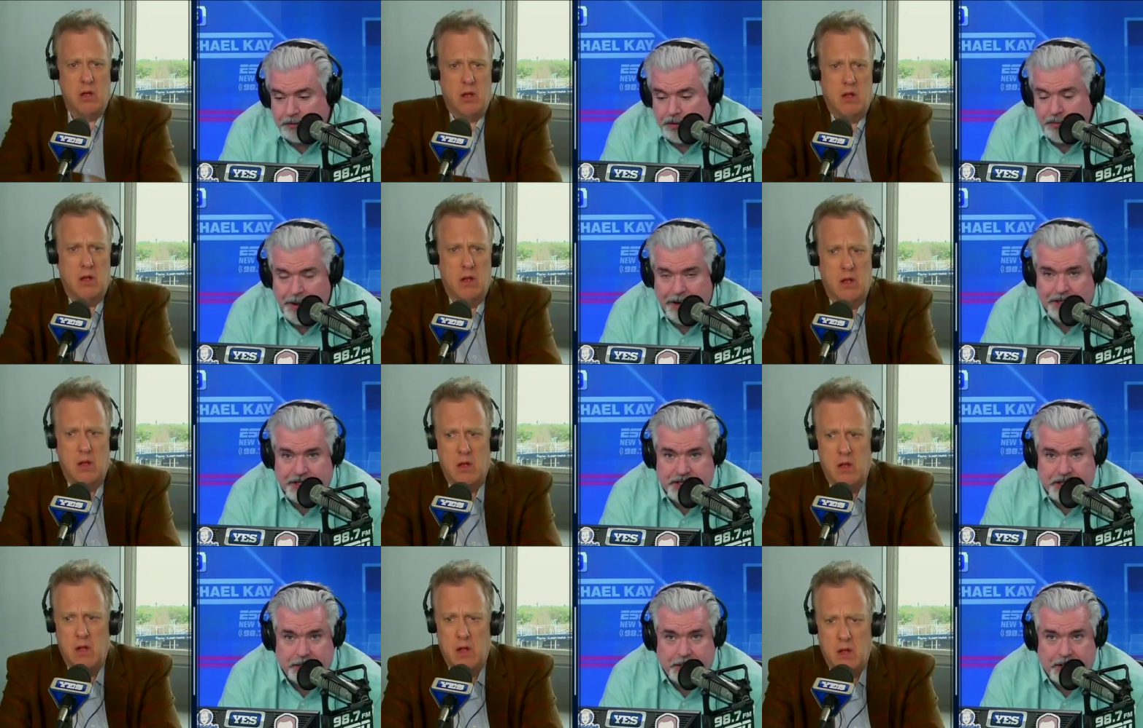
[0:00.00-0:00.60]
Speaker 1: You
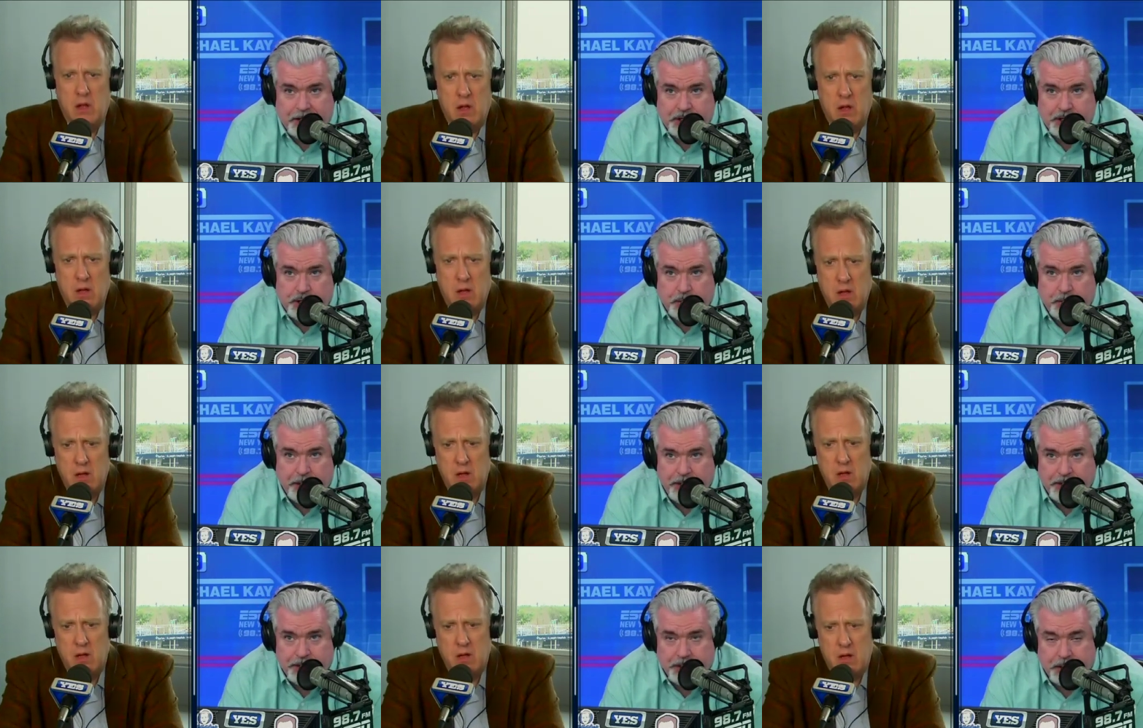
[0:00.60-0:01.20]
make it seem like it's
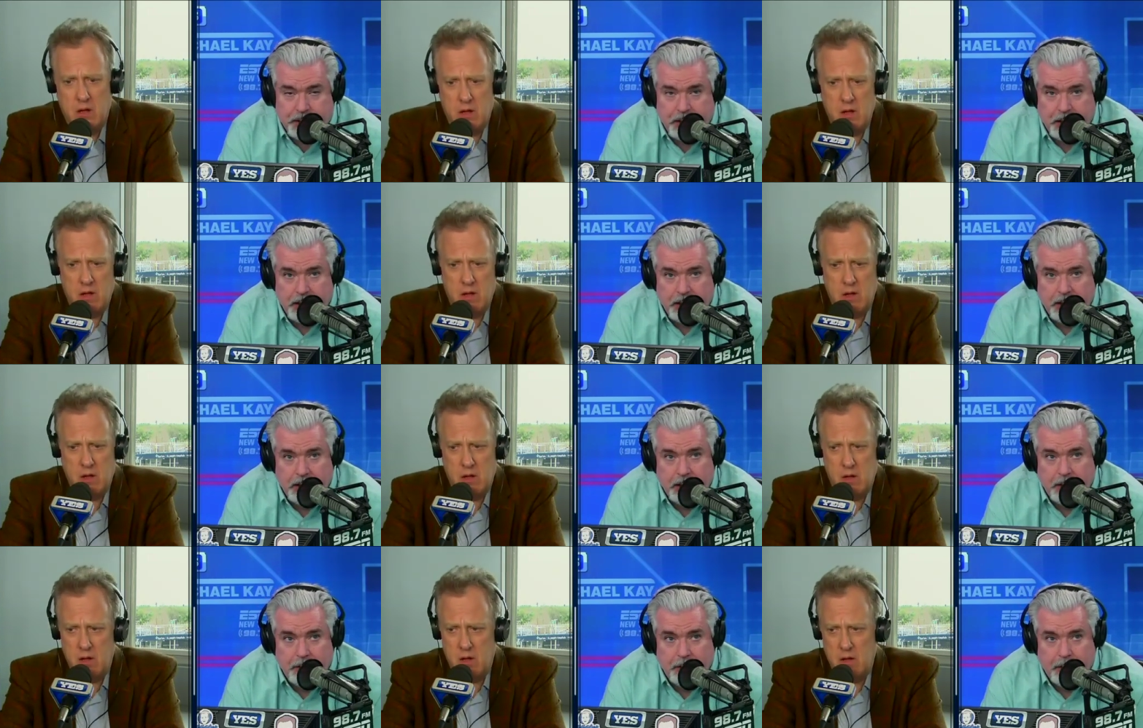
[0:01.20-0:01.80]
so easy.
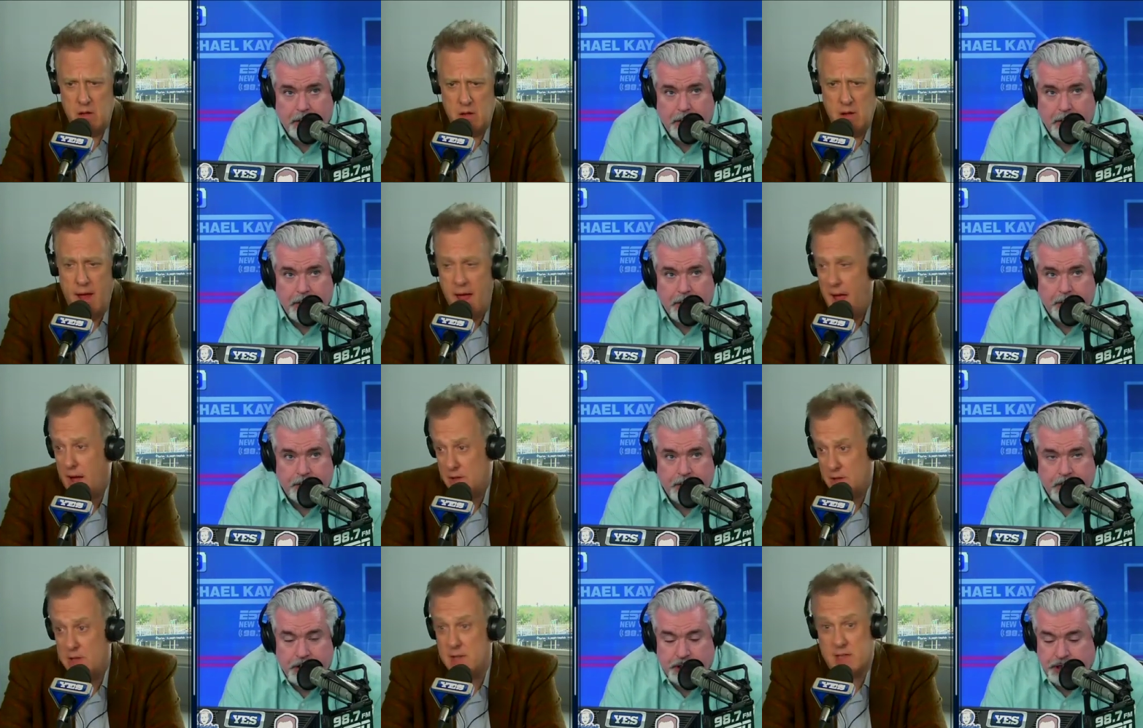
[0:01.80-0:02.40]

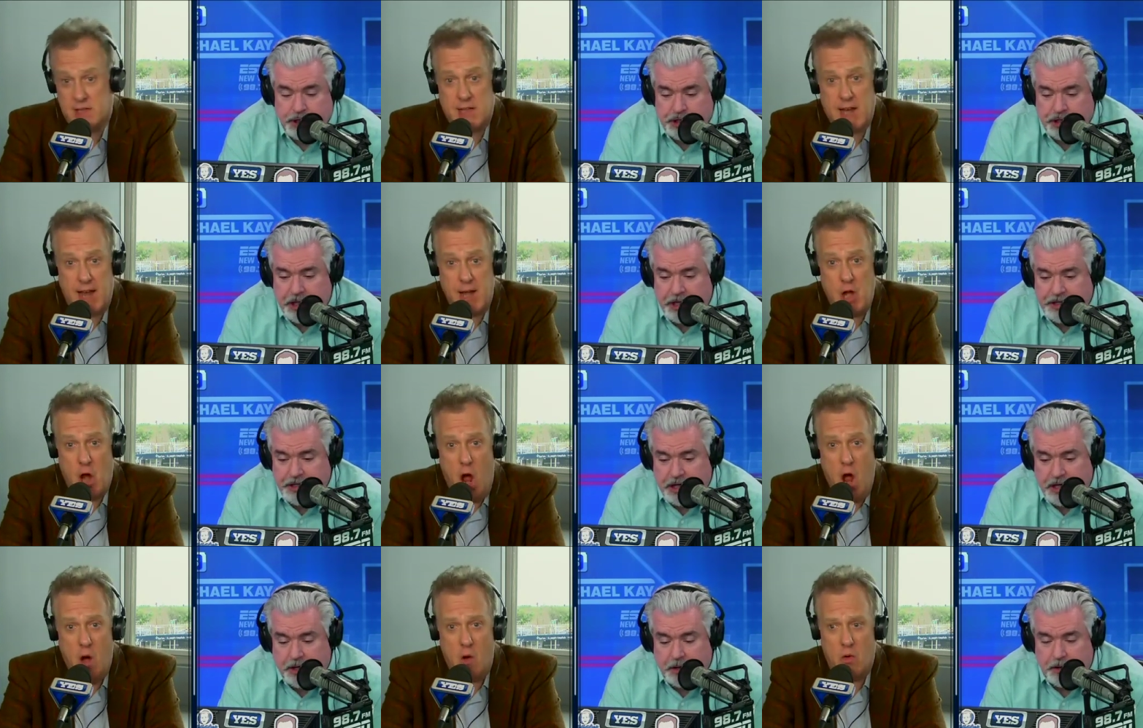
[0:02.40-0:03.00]
Yeah, you just, just
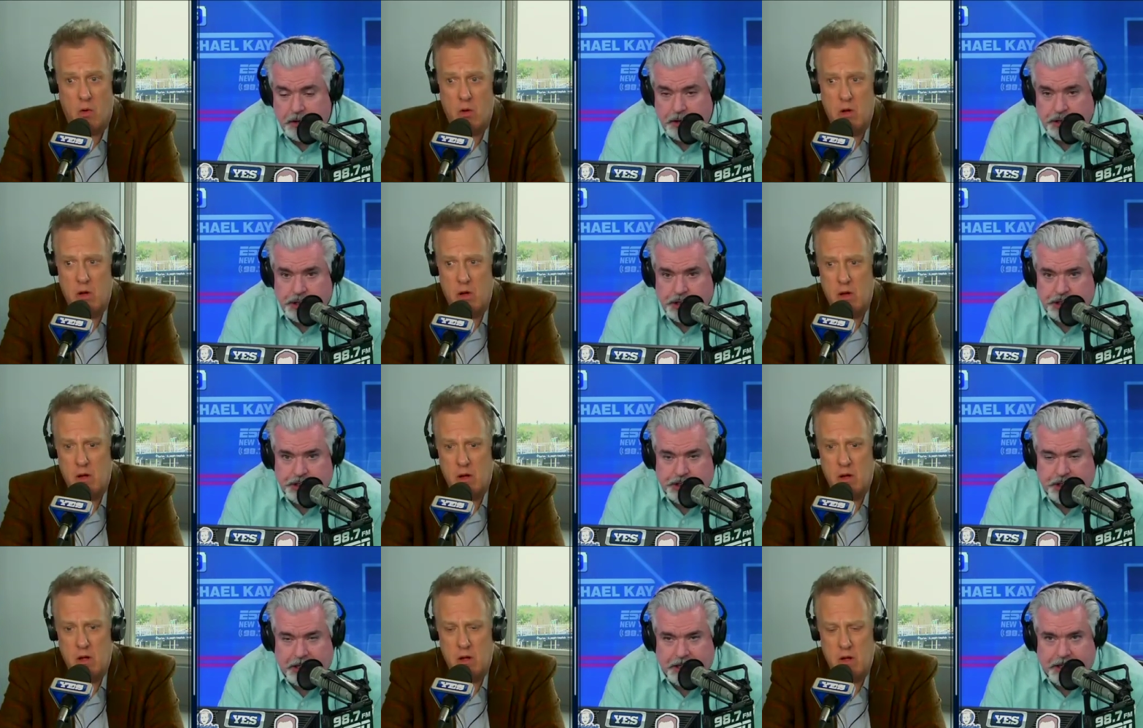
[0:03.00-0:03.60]
say the, no. You
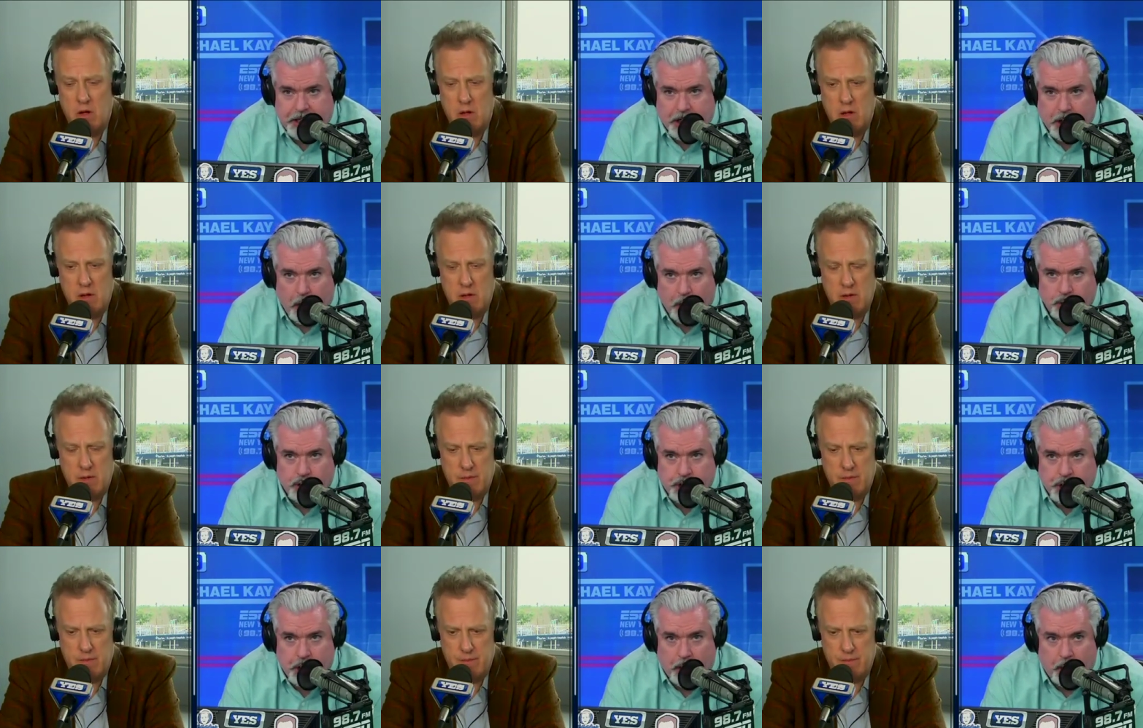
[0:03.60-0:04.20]
just let the
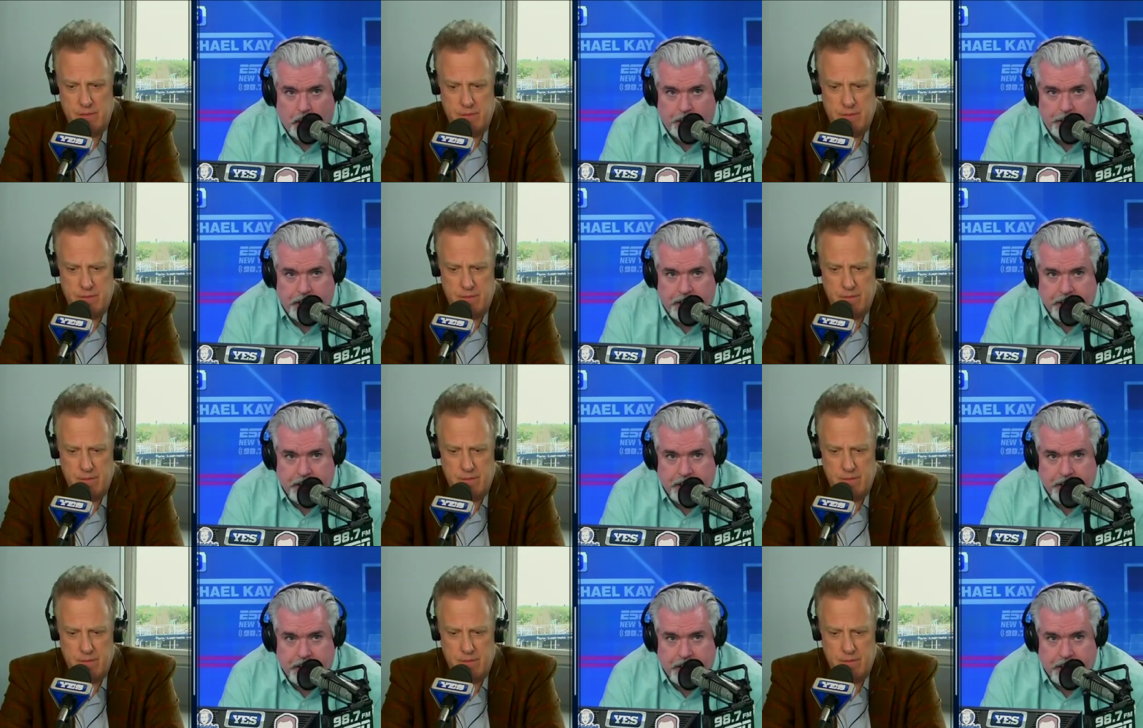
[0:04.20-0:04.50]
coach go